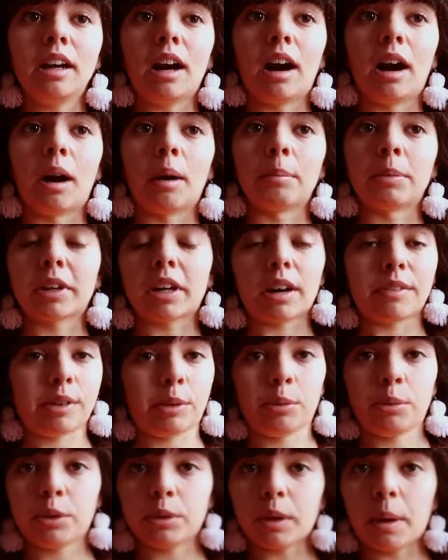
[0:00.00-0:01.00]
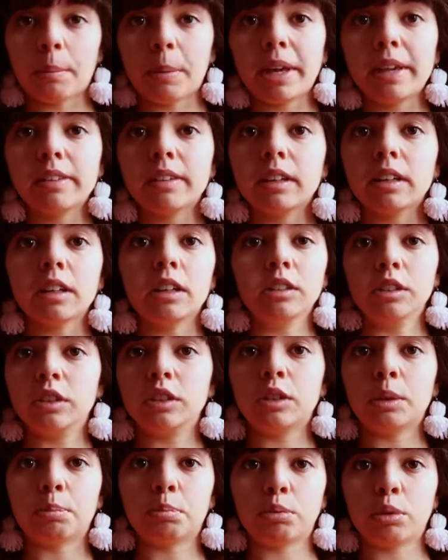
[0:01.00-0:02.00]
The cover was amazing.
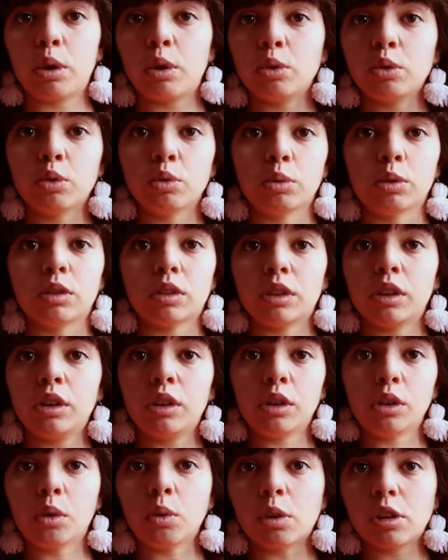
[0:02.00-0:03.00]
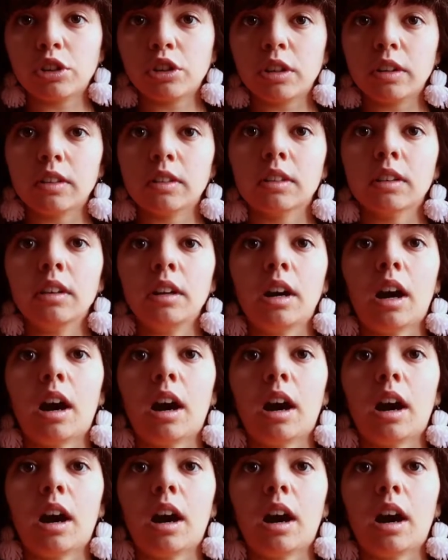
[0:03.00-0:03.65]
The prose was gorgeous.